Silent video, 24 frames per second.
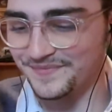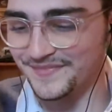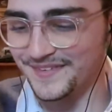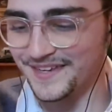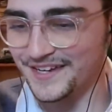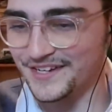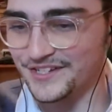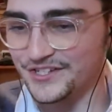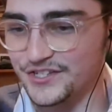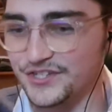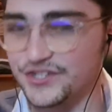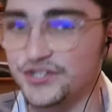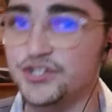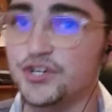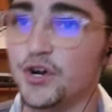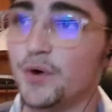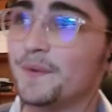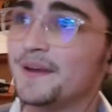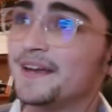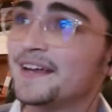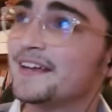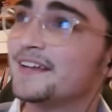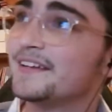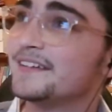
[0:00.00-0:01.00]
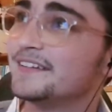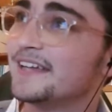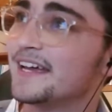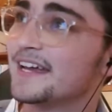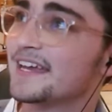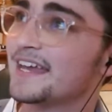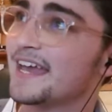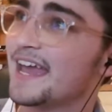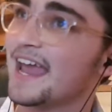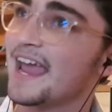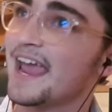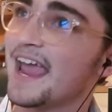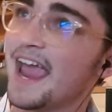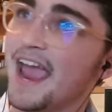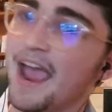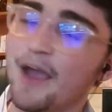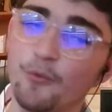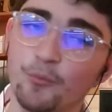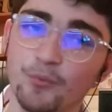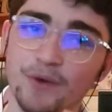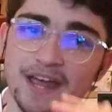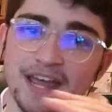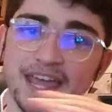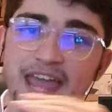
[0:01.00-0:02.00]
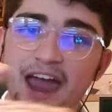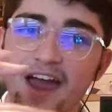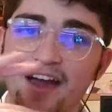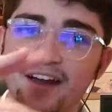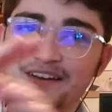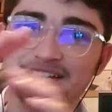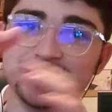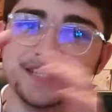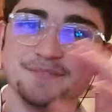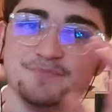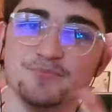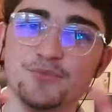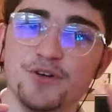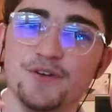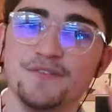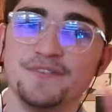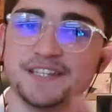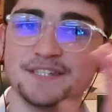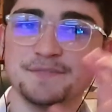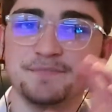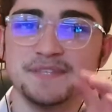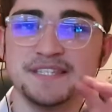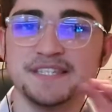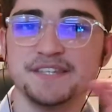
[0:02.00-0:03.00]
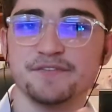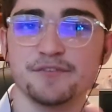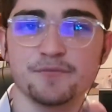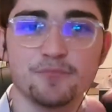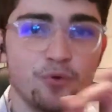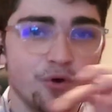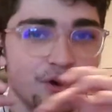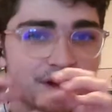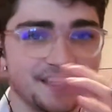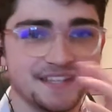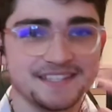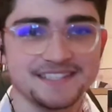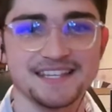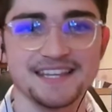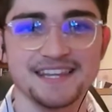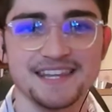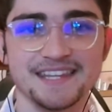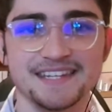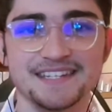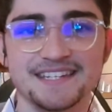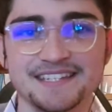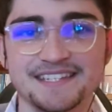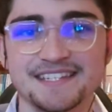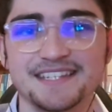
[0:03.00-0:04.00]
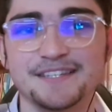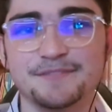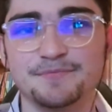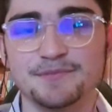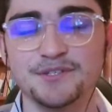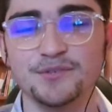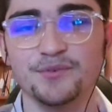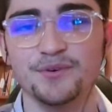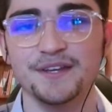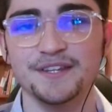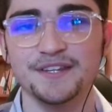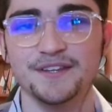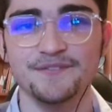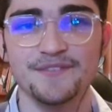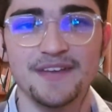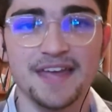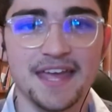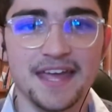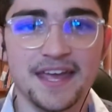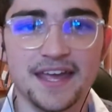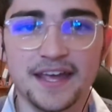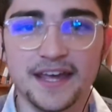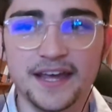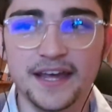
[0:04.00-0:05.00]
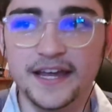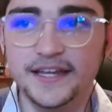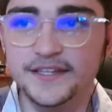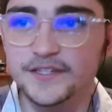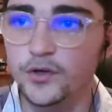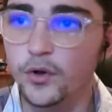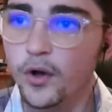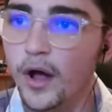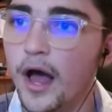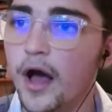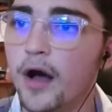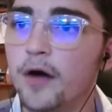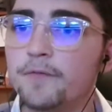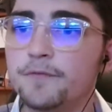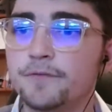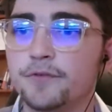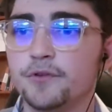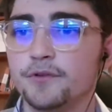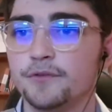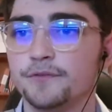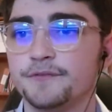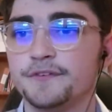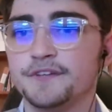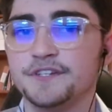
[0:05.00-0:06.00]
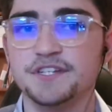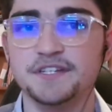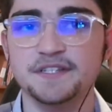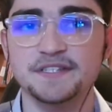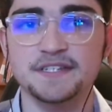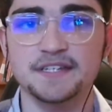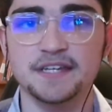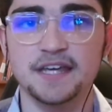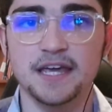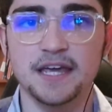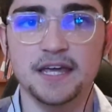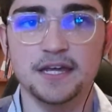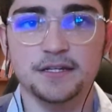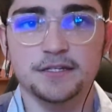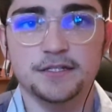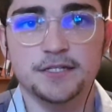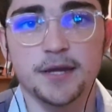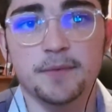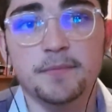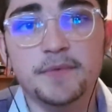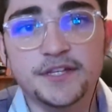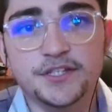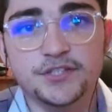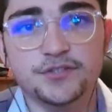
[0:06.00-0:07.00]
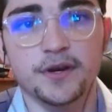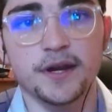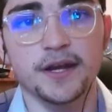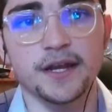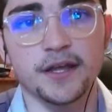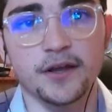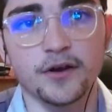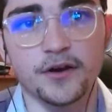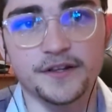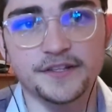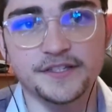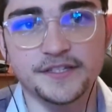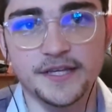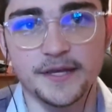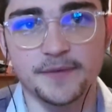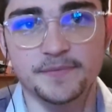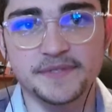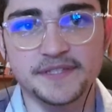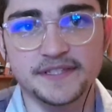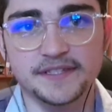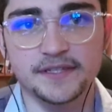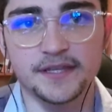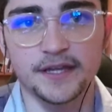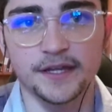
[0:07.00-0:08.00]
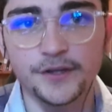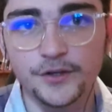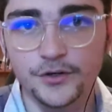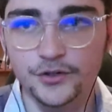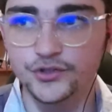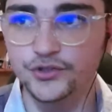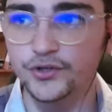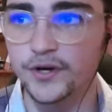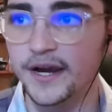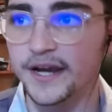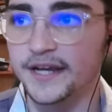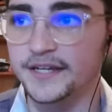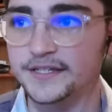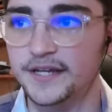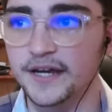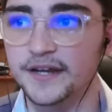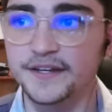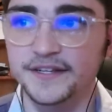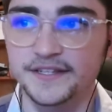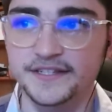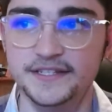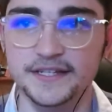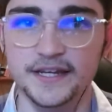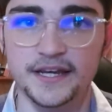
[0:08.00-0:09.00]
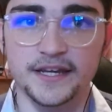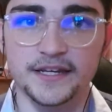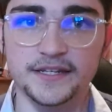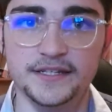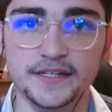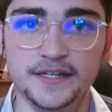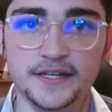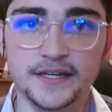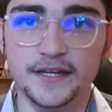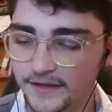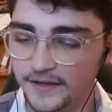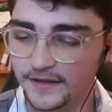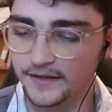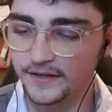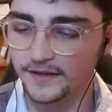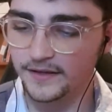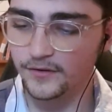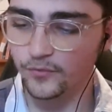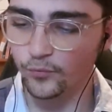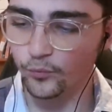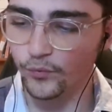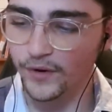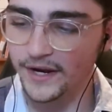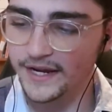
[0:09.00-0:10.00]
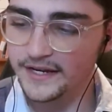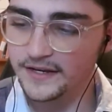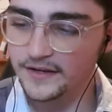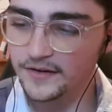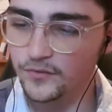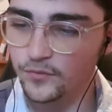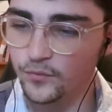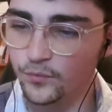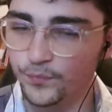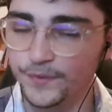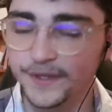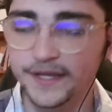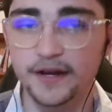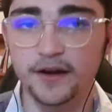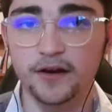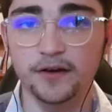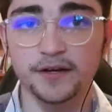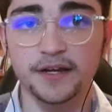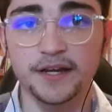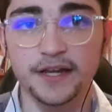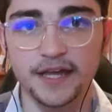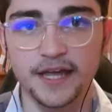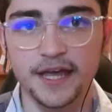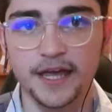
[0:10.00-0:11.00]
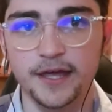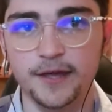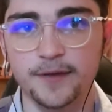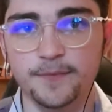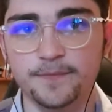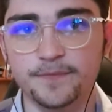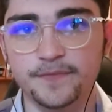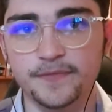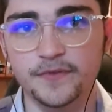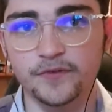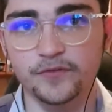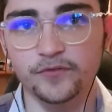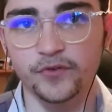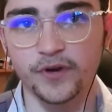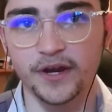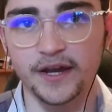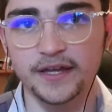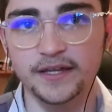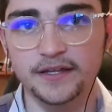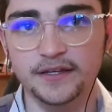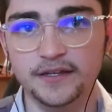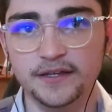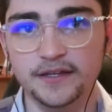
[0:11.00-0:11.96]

just showing like where characters move at specific points and the distance between them. It's all helpful for just demonstrating concepts that you're trying to understand. When we are in game, right,